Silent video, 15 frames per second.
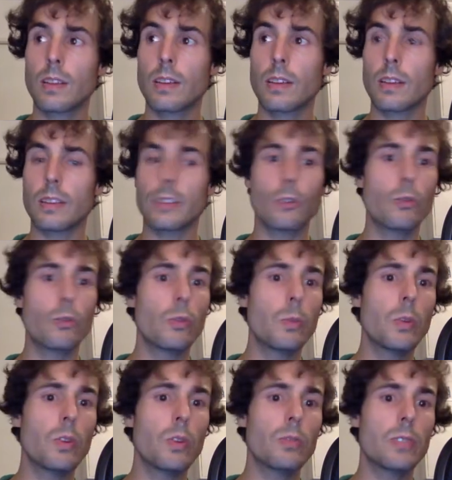And to
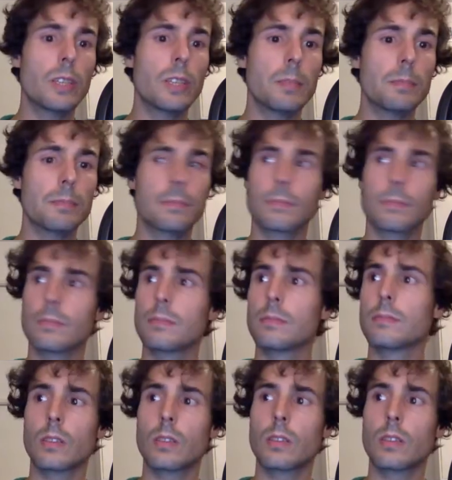remove them,
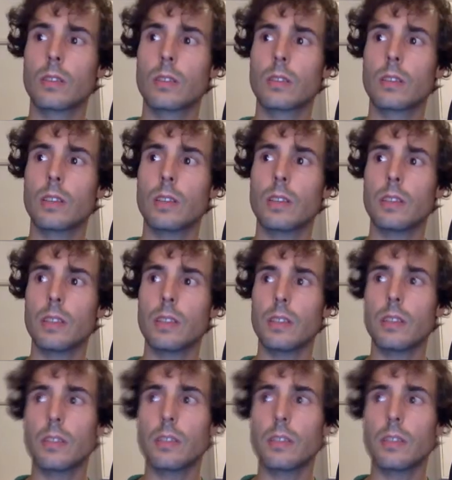easy.